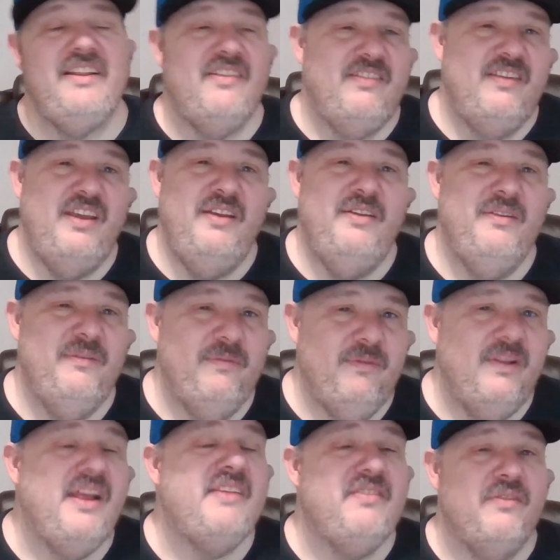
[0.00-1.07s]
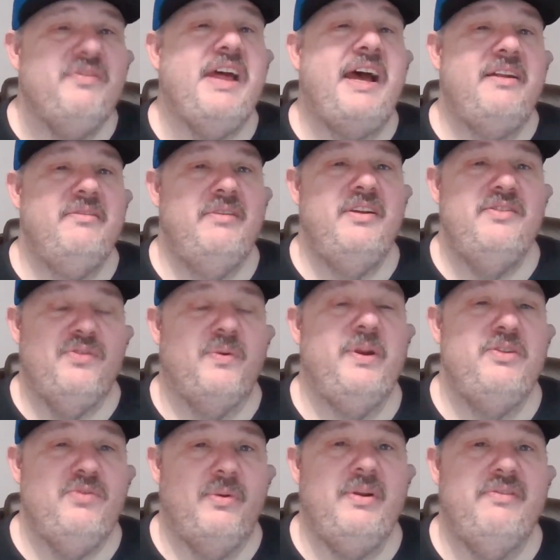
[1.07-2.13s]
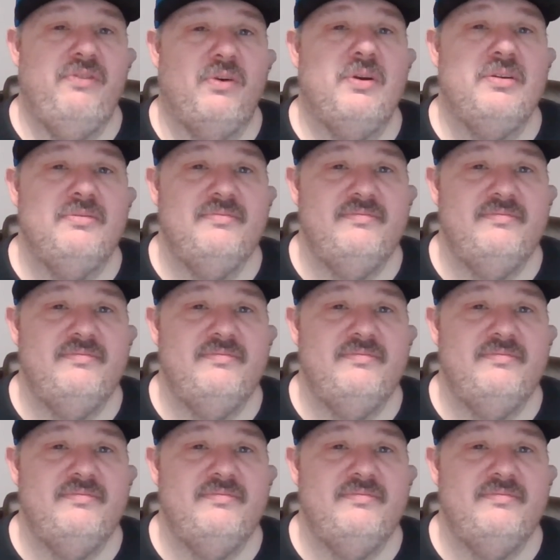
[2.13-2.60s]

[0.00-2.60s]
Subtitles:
to see less of that in 2024.